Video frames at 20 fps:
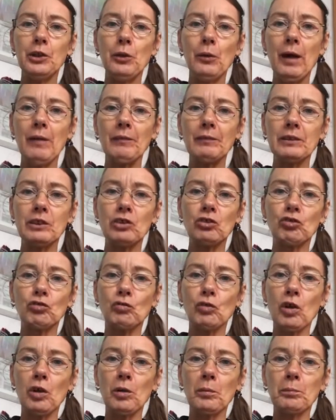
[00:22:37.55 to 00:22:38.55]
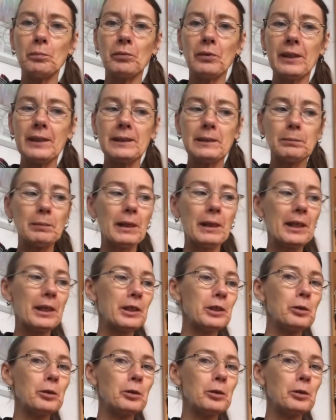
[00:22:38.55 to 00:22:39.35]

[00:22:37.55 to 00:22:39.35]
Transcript: you have a strong breastplate.